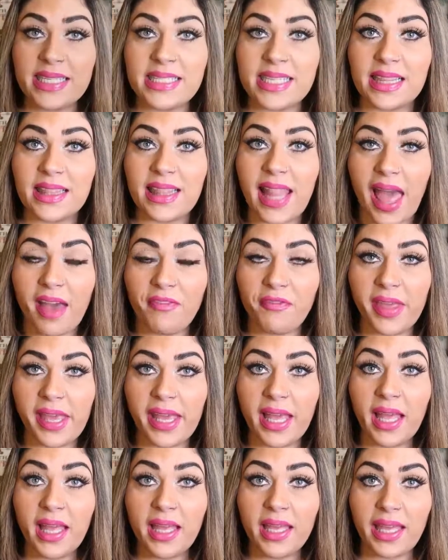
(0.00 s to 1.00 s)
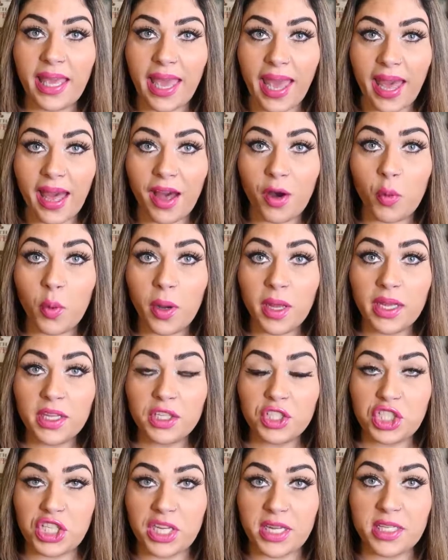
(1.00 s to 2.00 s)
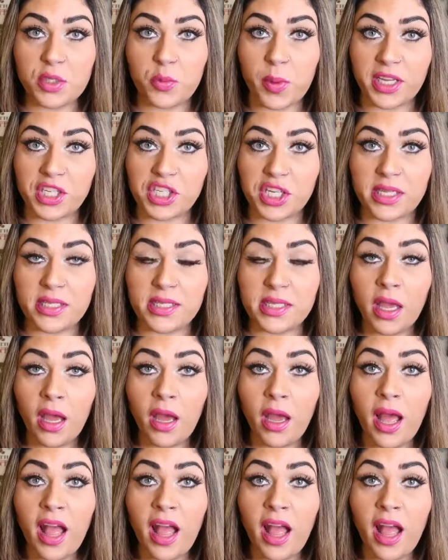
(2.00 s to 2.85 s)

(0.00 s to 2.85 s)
is Laughing Cow cheese wedges.